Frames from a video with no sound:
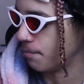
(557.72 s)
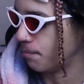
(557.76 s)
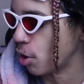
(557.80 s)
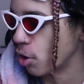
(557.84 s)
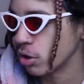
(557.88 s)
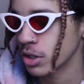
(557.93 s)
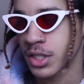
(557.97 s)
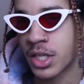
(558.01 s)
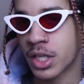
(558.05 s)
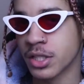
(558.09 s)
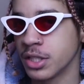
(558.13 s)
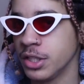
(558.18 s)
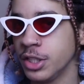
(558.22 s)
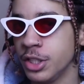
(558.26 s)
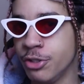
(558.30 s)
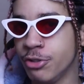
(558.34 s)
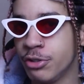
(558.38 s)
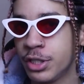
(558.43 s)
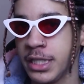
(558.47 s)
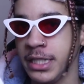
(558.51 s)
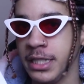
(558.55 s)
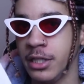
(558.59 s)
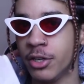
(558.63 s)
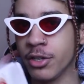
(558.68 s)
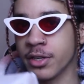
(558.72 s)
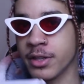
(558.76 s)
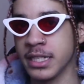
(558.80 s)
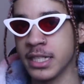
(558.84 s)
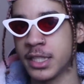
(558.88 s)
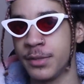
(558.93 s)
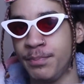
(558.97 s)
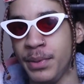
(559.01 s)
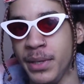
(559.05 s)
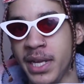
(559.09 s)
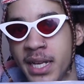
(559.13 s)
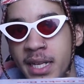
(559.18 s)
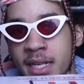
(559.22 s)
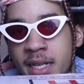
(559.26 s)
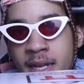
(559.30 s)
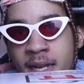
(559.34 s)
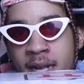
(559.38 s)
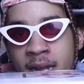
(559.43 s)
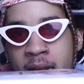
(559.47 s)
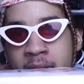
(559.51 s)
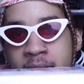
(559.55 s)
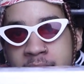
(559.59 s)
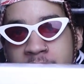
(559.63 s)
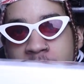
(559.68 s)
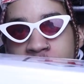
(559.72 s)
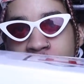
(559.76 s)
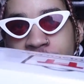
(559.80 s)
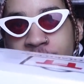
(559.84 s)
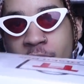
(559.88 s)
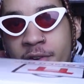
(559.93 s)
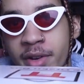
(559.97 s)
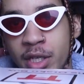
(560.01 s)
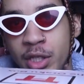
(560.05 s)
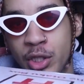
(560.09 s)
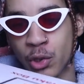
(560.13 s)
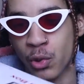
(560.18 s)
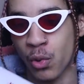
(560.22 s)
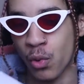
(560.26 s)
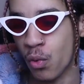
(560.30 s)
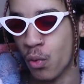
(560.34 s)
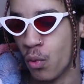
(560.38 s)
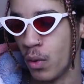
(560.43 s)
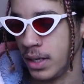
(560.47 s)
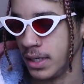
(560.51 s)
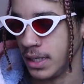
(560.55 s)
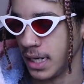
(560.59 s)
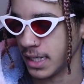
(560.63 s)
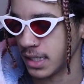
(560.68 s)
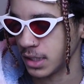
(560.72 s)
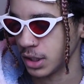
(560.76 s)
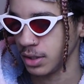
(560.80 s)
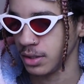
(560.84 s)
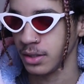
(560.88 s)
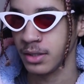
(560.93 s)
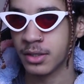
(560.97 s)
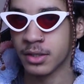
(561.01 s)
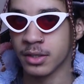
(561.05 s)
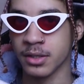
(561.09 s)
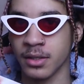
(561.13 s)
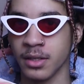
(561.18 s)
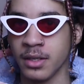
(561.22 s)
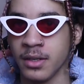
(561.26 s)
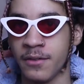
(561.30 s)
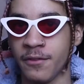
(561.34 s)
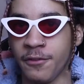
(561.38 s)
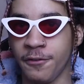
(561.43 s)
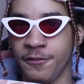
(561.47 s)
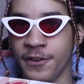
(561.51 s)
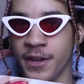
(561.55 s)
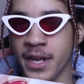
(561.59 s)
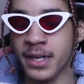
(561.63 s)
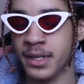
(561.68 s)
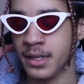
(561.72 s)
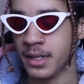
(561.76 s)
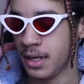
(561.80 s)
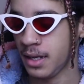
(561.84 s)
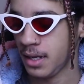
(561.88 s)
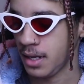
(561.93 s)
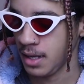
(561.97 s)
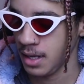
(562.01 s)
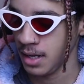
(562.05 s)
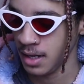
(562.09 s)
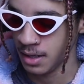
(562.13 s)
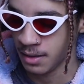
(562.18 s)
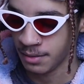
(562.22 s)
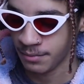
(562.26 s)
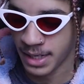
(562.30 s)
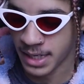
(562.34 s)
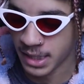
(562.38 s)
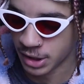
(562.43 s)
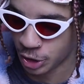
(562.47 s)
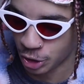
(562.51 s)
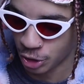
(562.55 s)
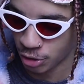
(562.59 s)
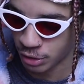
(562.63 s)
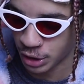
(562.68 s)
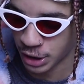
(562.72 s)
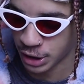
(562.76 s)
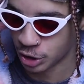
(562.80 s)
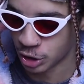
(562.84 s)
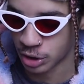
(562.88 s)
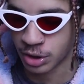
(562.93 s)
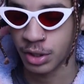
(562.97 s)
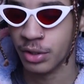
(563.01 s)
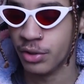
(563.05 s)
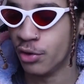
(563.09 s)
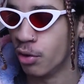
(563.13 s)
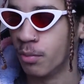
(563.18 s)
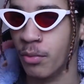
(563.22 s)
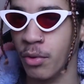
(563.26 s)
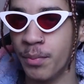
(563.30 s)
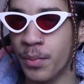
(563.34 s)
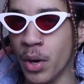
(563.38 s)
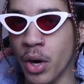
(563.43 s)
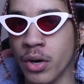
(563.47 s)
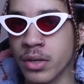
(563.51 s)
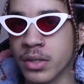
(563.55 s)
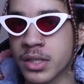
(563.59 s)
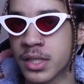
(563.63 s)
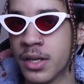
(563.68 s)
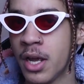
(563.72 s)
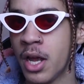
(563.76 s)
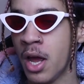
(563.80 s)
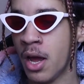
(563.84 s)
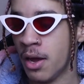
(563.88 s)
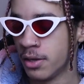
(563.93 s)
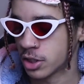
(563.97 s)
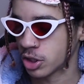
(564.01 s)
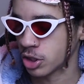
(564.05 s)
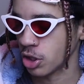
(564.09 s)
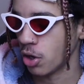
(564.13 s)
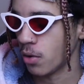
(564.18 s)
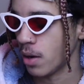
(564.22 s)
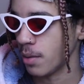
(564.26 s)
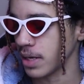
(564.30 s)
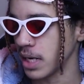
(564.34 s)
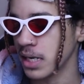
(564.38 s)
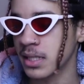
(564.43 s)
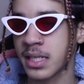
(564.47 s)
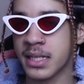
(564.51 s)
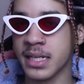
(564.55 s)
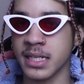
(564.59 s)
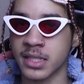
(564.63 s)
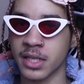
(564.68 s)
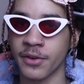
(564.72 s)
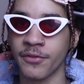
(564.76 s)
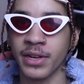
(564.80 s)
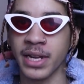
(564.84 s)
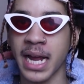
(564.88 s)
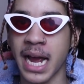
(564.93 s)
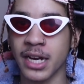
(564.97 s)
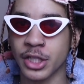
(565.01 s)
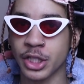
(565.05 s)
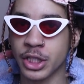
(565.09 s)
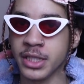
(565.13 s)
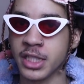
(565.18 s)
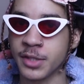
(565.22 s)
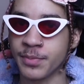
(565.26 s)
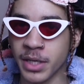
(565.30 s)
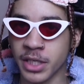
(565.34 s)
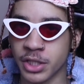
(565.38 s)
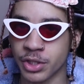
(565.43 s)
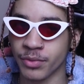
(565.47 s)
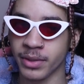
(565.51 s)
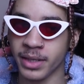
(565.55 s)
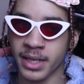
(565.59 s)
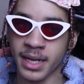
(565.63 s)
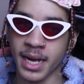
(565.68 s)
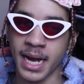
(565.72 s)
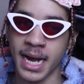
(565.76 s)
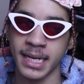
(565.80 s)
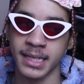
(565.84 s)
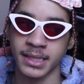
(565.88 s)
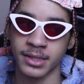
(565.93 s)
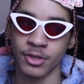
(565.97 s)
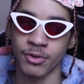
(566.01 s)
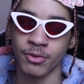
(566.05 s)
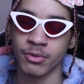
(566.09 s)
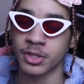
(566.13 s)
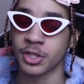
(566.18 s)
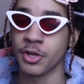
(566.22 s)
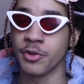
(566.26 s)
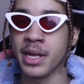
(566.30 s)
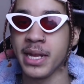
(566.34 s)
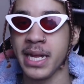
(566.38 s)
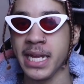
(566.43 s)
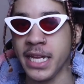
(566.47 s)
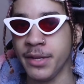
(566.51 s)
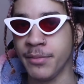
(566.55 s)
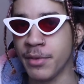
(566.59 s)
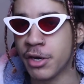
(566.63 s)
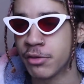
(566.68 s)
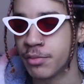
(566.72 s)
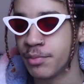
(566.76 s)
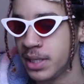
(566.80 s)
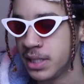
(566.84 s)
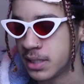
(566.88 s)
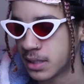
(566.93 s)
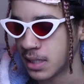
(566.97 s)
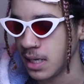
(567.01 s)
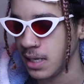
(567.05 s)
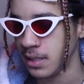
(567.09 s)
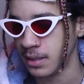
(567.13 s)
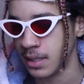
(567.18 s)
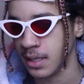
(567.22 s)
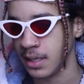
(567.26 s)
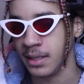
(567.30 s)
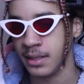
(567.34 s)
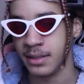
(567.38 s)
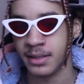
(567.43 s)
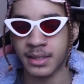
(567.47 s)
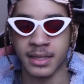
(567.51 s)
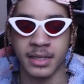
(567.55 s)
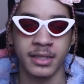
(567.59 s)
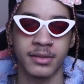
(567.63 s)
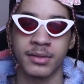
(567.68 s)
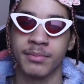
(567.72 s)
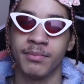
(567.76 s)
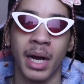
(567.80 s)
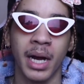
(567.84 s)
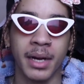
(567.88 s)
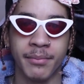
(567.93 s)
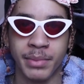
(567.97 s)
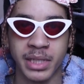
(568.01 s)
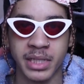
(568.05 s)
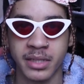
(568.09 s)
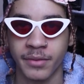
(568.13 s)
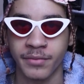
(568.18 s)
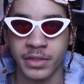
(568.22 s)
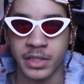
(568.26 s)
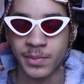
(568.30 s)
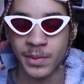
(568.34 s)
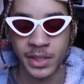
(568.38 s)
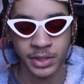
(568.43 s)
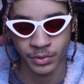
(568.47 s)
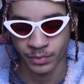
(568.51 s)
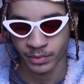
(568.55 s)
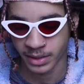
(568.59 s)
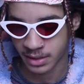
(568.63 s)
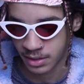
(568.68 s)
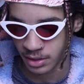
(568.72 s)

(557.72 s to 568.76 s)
The box doesn't usually look this big. It's, like, very tall and, like, thin. It's usually just a normal box. So I'm guessing there's something actually special in it. And also, they emailed me saying that there might be something special